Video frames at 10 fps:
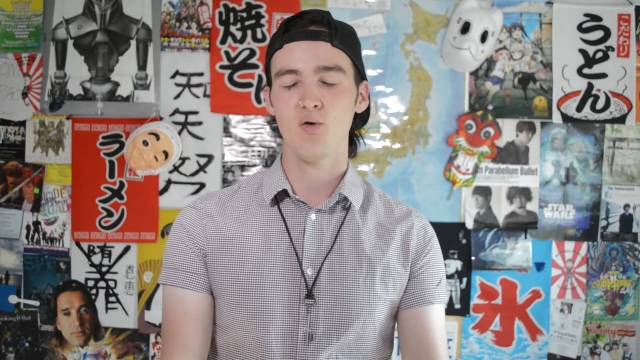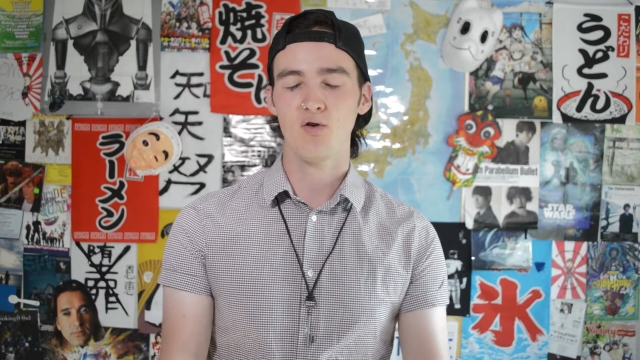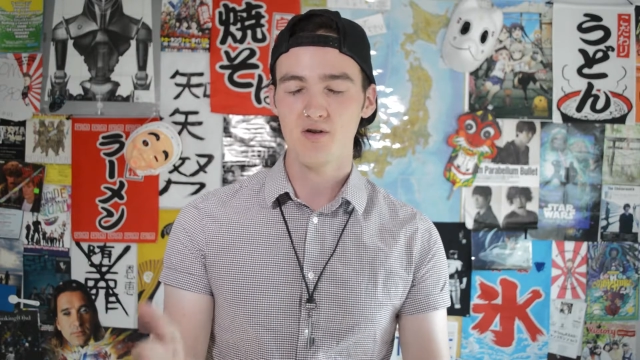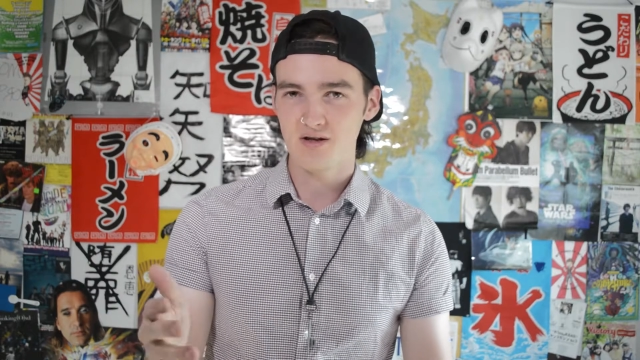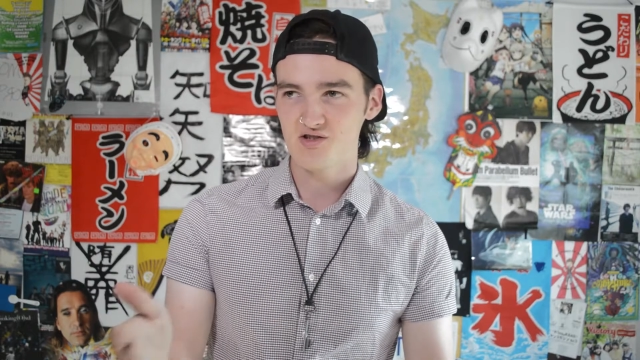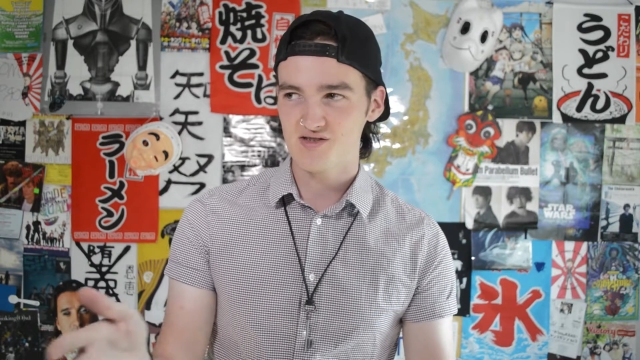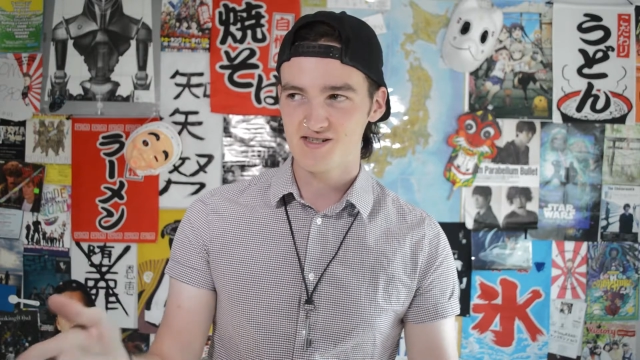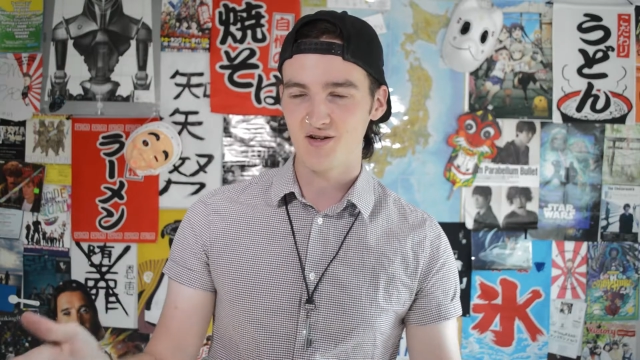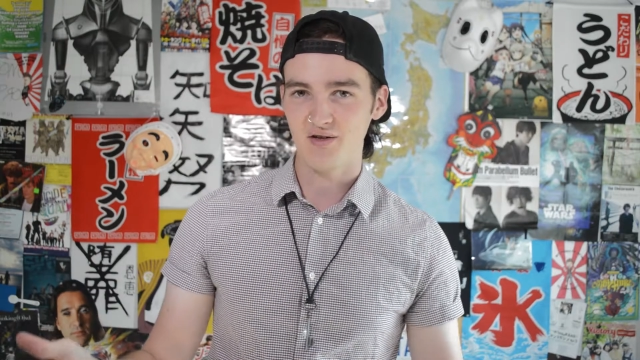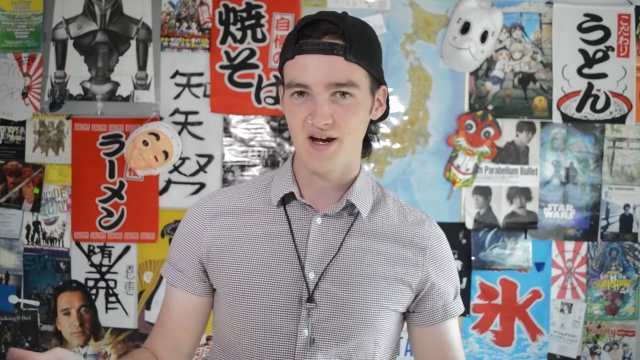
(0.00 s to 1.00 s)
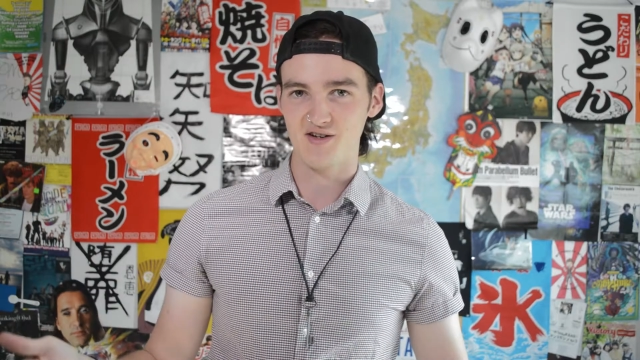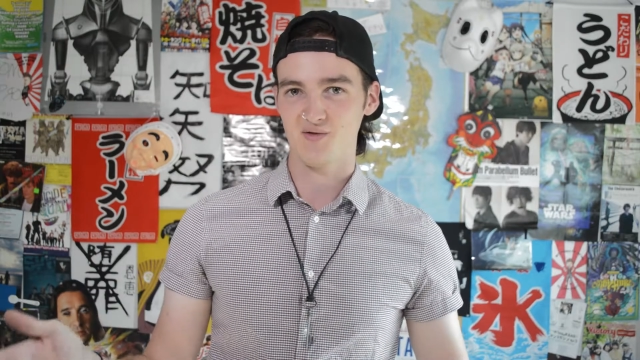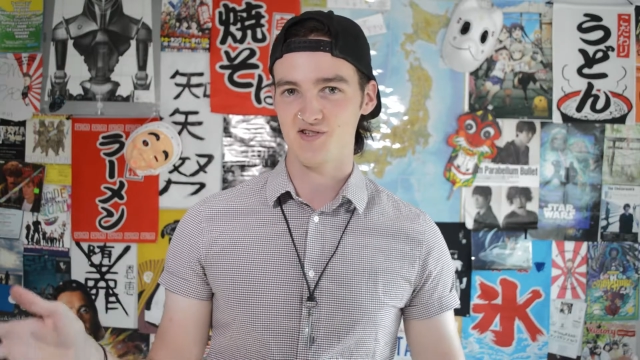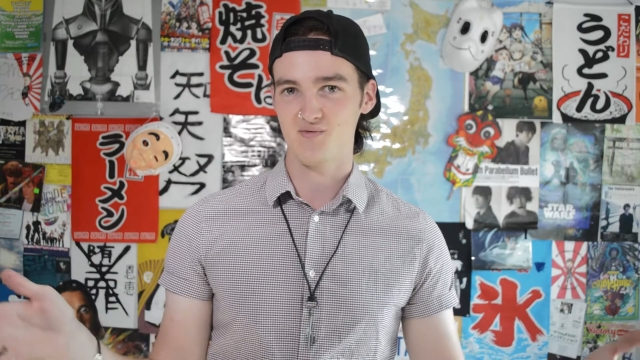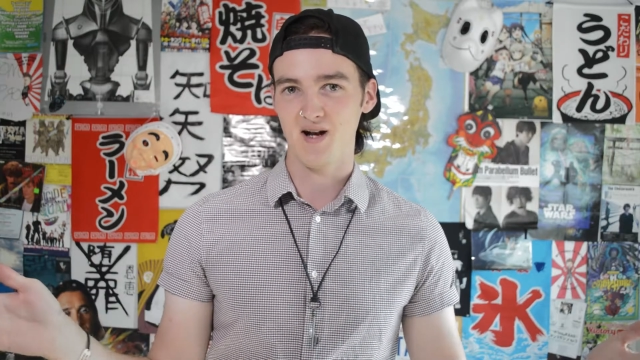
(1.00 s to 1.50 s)
or you can just steal theirs,
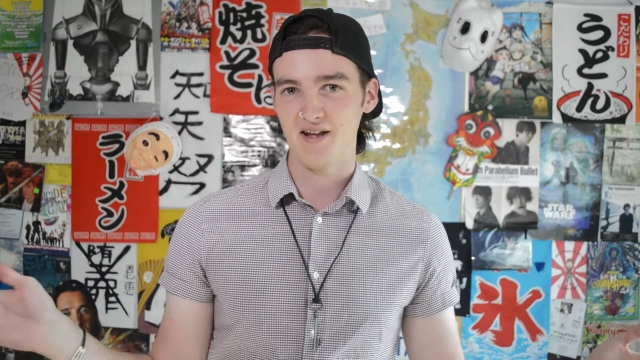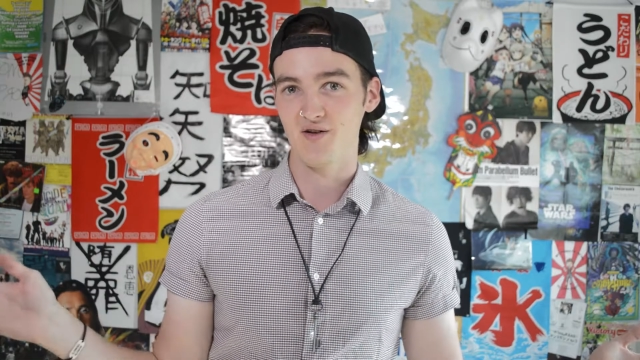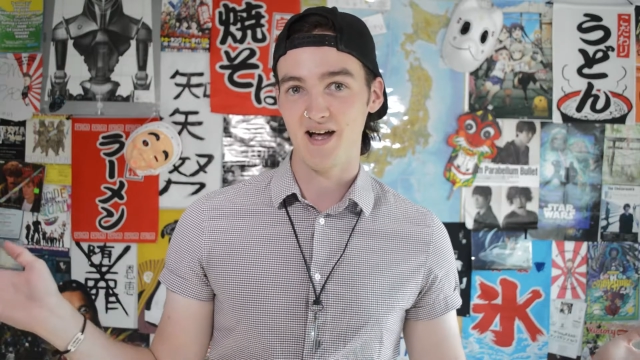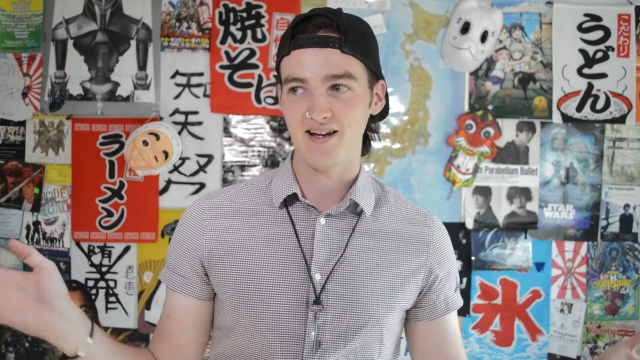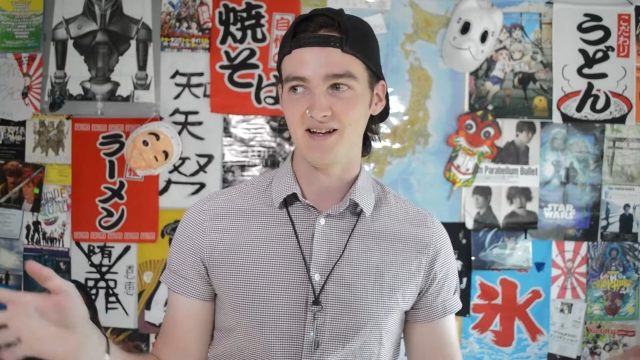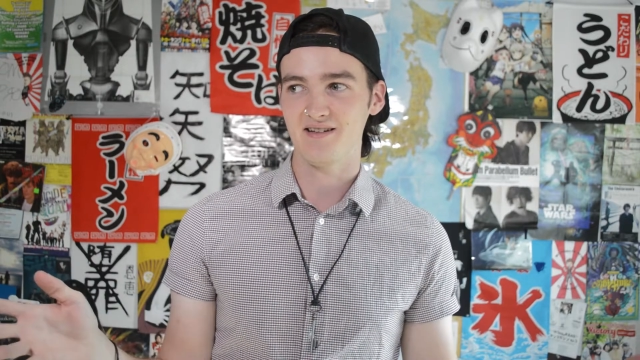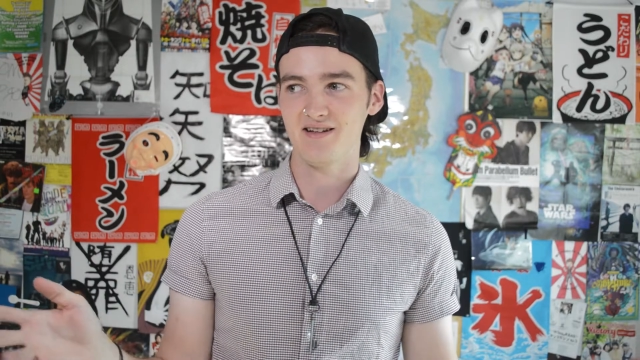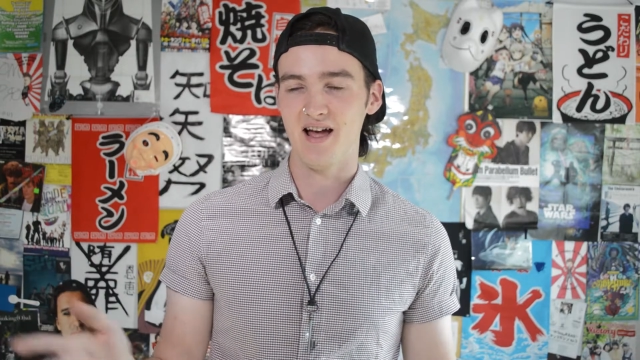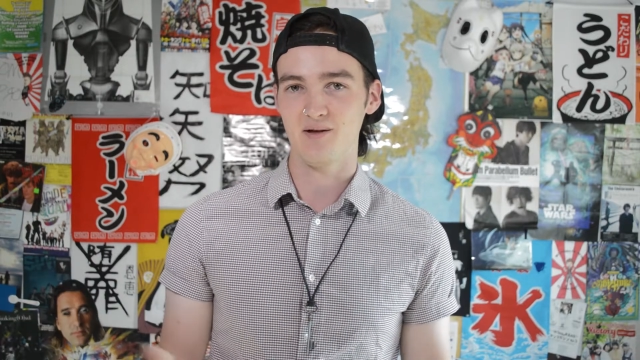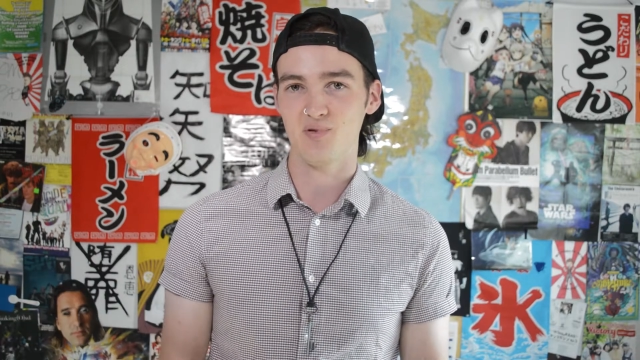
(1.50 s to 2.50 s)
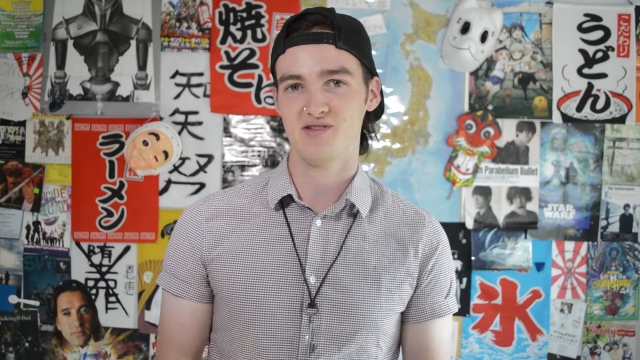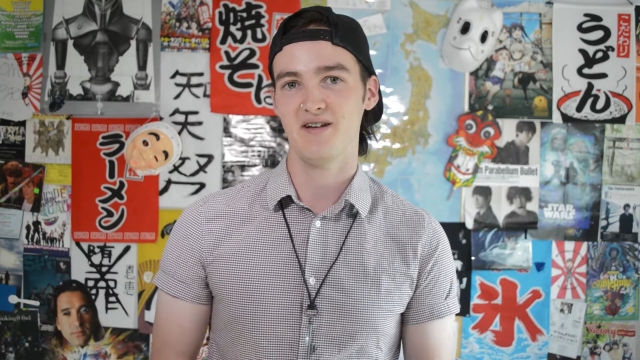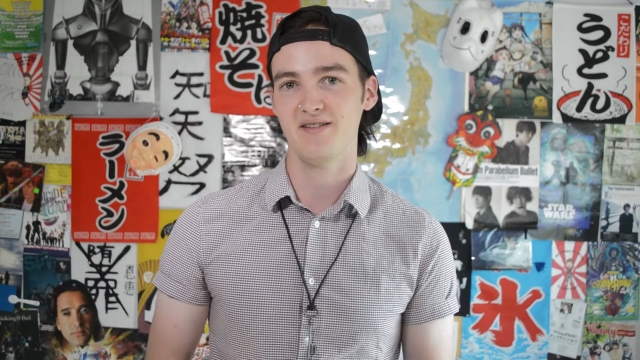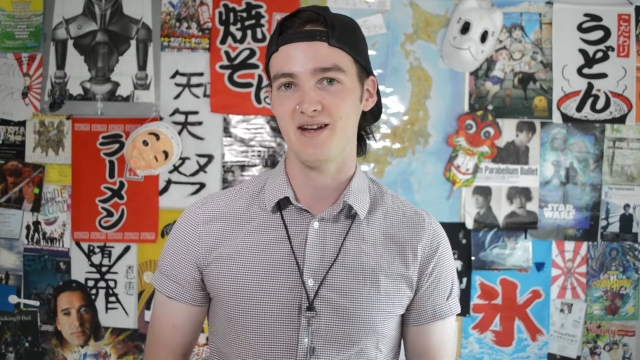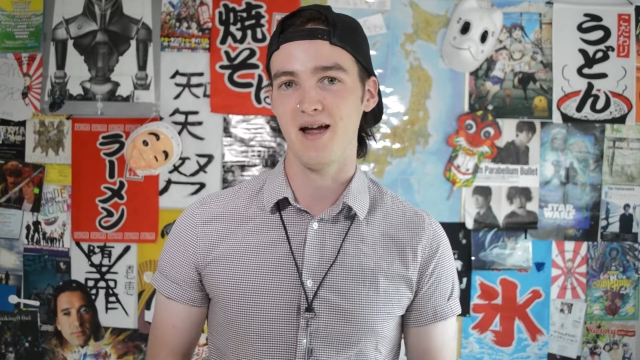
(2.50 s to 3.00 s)
which is what I do 99%
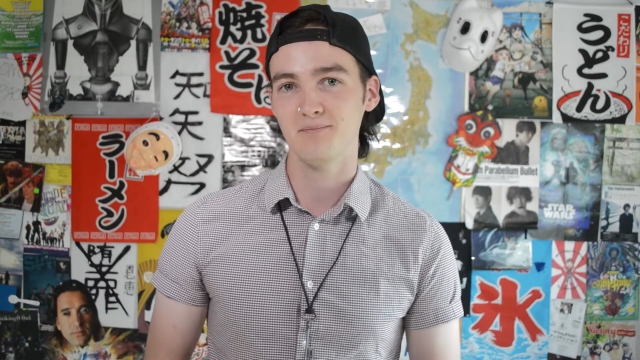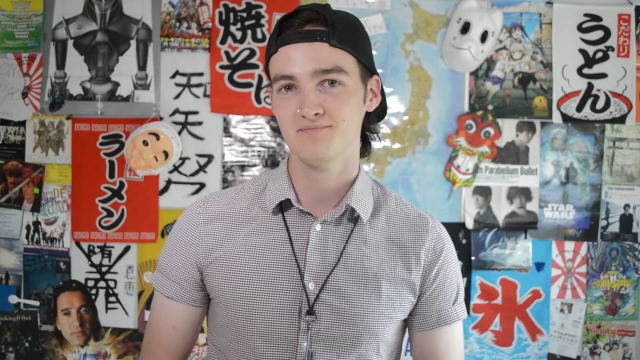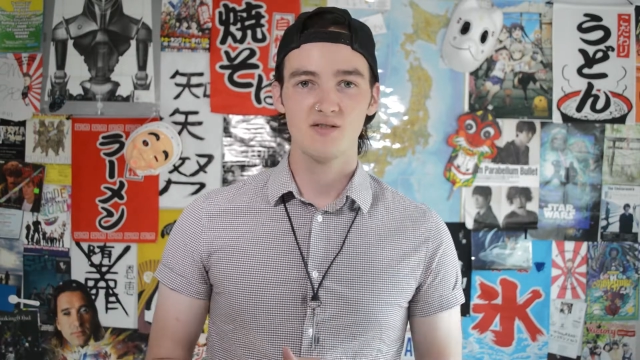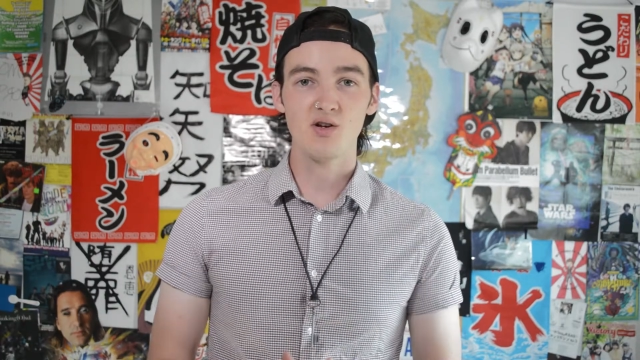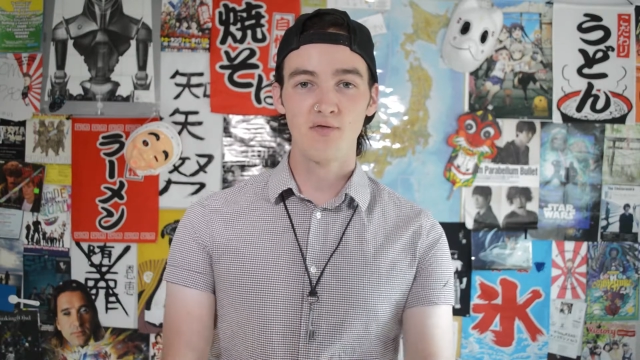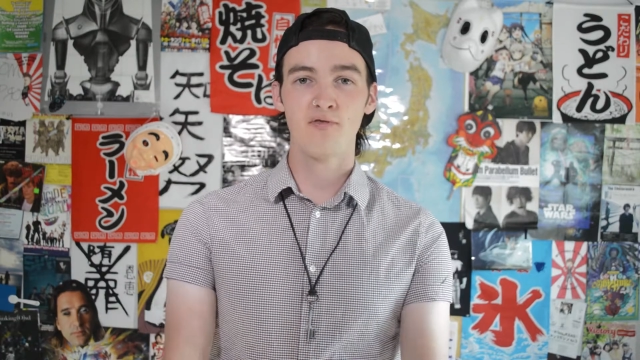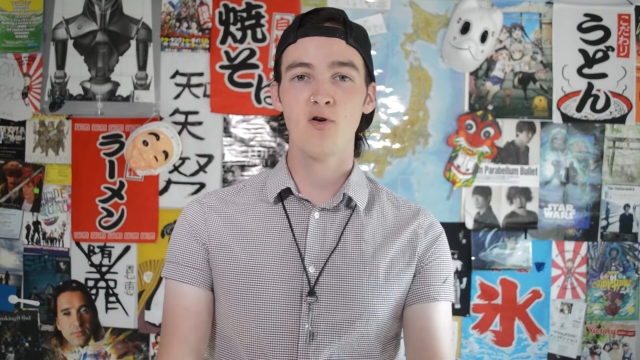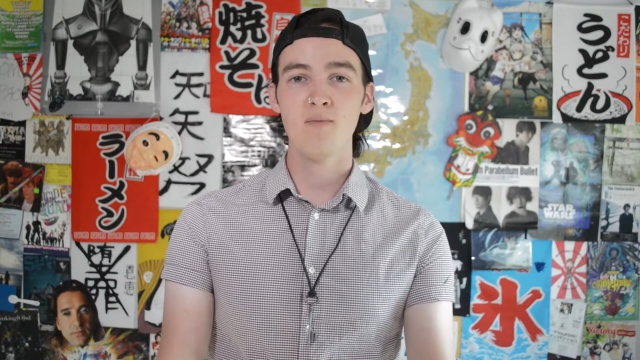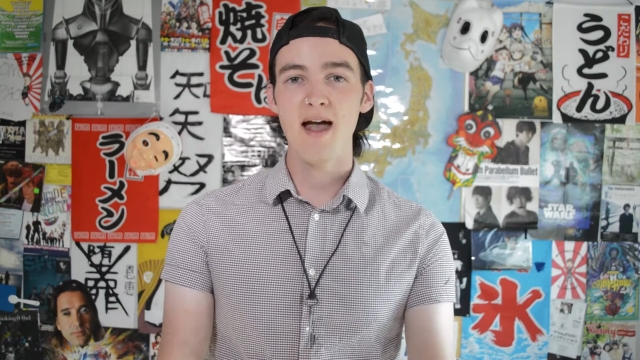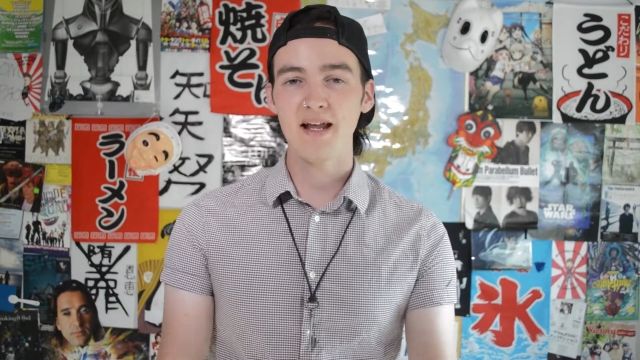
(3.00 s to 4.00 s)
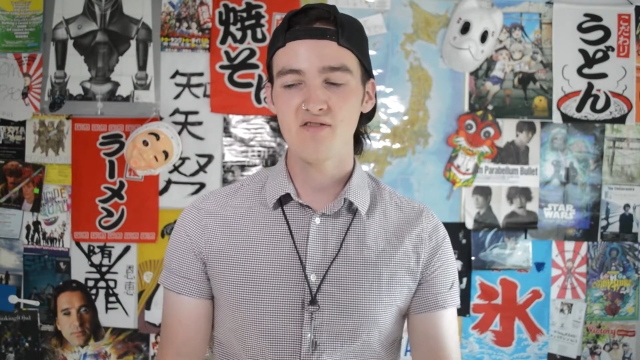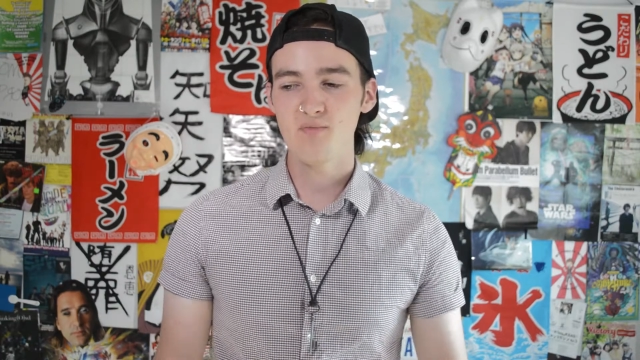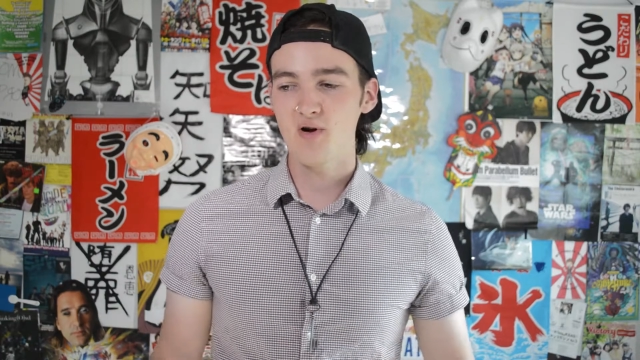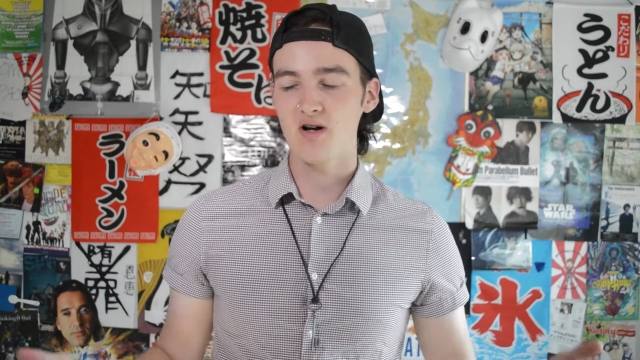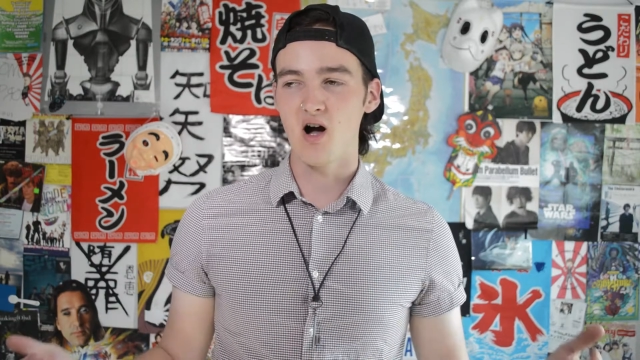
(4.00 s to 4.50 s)
of the time. So for formatting of the book,